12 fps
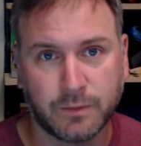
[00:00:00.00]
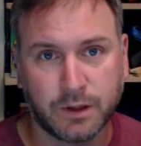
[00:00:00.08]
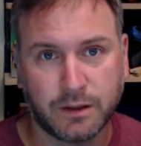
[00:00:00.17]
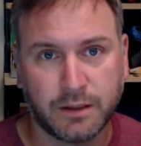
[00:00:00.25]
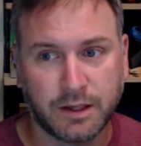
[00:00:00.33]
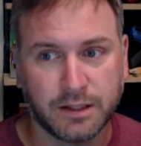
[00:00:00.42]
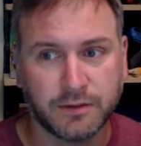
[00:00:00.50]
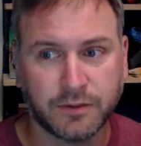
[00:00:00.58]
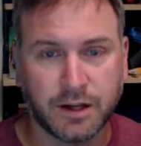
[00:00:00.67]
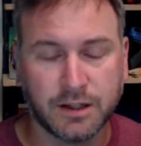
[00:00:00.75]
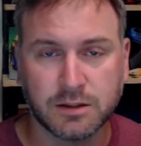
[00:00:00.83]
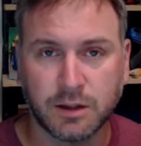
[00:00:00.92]
things have
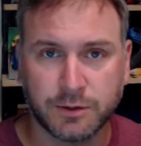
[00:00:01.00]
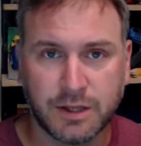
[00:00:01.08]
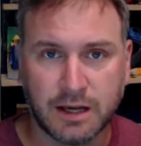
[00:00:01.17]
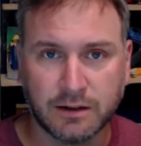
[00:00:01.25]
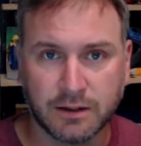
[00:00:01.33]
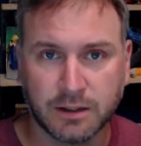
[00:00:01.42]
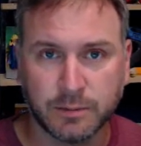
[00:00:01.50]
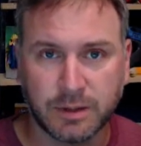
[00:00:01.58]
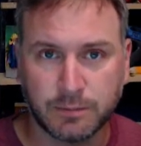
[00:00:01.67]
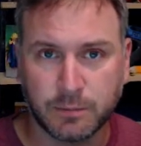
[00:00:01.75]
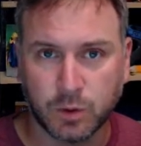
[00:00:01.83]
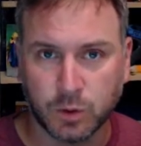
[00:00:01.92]
kind of slowed down a little bit
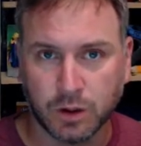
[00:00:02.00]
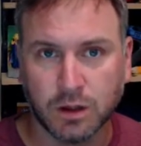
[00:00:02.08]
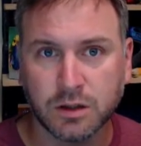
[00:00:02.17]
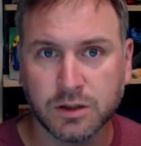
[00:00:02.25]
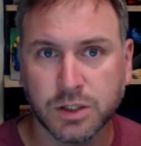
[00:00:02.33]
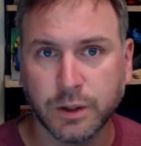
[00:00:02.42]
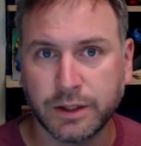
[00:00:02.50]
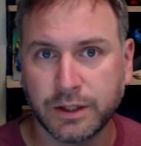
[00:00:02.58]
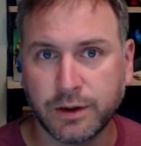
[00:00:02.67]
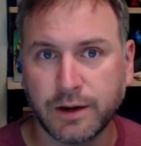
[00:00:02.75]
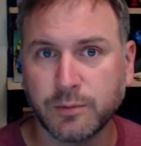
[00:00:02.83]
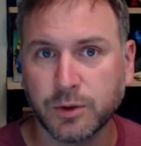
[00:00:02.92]
more, so I do
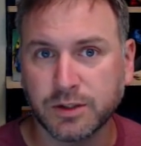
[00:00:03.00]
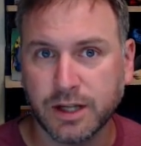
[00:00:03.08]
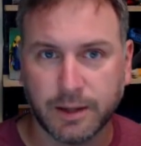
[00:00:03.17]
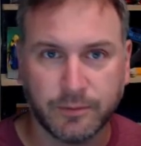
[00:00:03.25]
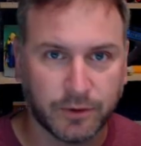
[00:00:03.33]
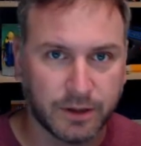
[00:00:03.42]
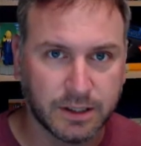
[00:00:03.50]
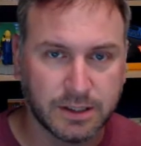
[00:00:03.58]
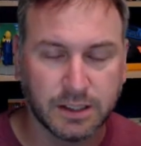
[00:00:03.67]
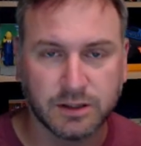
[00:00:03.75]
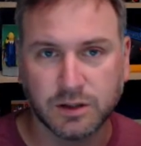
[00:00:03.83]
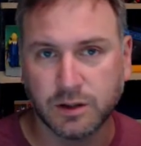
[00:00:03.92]
have more time for this,
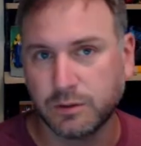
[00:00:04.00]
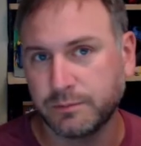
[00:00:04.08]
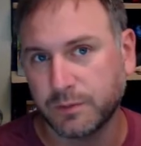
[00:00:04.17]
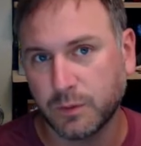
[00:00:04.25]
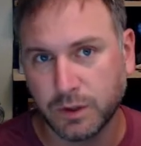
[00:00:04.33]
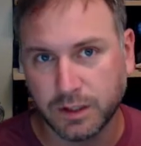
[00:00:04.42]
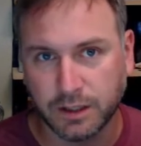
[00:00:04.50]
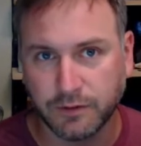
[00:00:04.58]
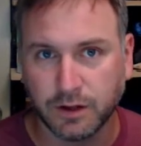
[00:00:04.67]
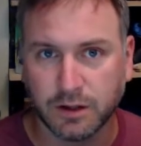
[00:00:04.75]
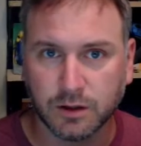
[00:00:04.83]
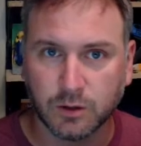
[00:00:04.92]
and so I wanted to give you
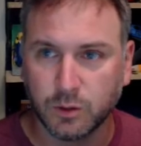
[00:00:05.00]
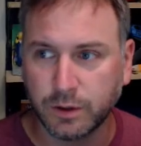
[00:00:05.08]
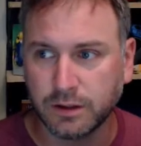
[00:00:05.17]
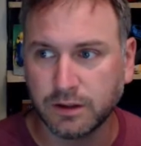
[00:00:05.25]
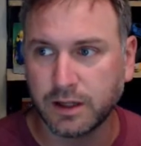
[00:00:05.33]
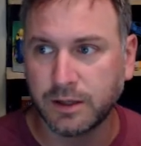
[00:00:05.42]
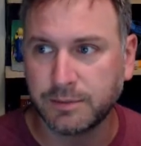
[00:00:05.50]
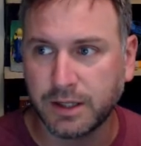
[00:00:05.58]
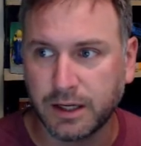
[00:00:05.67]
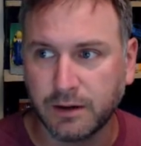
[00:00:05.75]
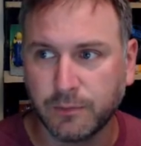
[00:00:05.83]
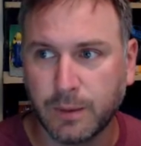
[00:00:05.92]
all a quick little update
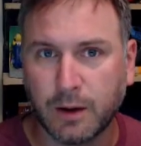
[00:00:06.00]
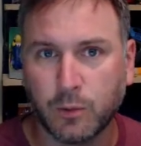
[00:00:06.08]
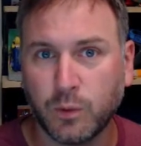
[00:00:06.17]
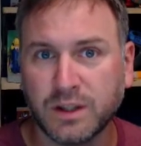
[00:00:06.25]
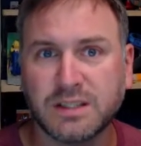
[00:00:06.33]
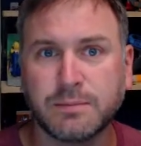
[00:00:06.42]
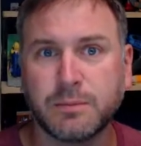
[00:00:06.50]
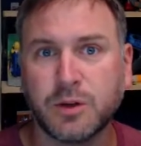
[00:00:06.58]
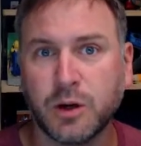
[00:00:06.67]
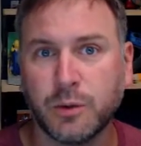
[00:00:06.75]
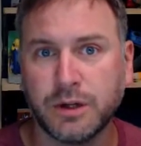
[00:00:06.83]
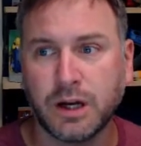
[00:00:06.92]
about what's
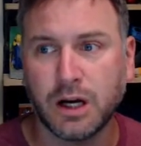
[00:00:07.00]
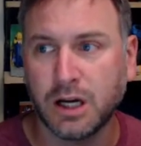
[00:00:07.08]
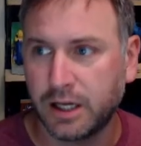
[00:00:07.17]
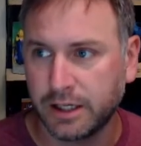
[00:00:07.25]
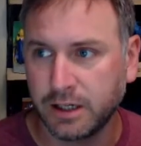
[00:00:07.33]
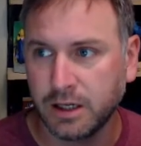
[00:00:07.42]
going on.